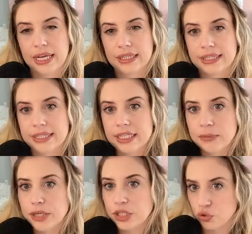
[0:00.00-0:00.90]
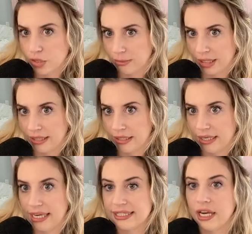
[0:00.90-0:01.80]
The disparate treatment
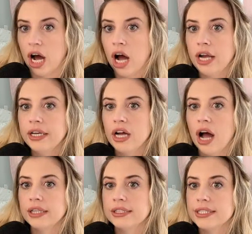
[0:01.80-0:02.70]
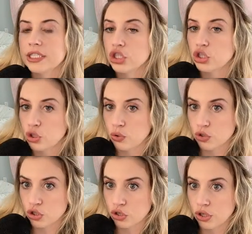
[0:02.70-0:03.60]
is an
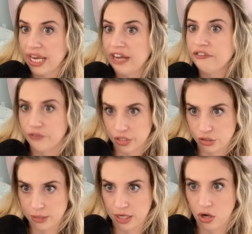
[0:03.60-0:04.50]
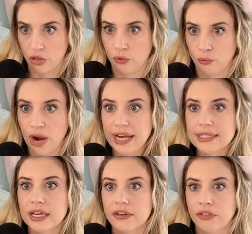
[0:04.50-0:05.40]
unconstitutional infringement on the
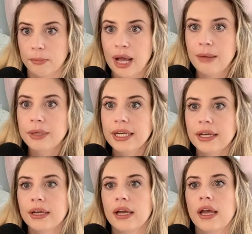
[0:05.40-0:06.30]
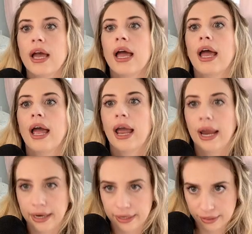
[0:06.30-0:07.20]
rights of the public
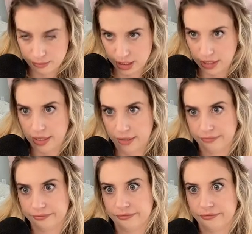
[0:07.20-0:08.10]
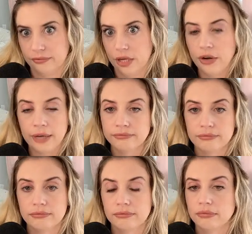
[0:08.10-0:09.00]
and the media. Okay,
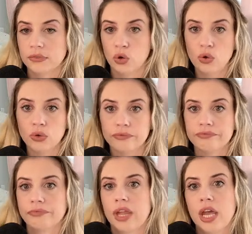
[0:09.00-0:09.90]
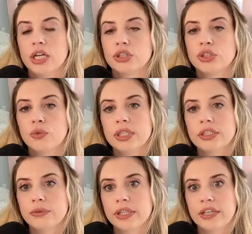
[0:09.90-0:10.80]
cool. So what's
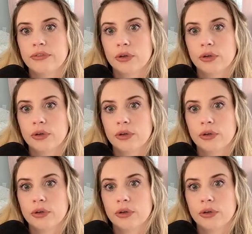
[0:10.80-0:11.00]
the relief